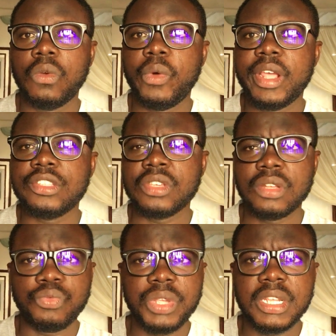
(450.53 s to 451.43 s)
right? You
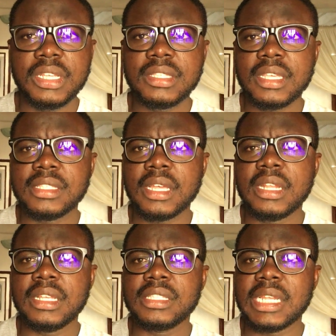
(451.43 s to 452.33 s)
can read it. It's
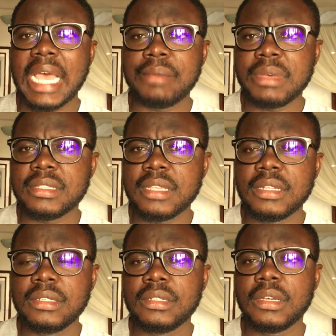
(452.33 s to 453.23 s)
an
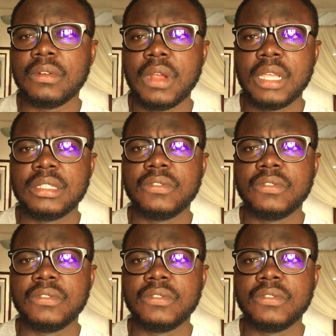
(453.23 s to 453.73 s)
Amazon, all right?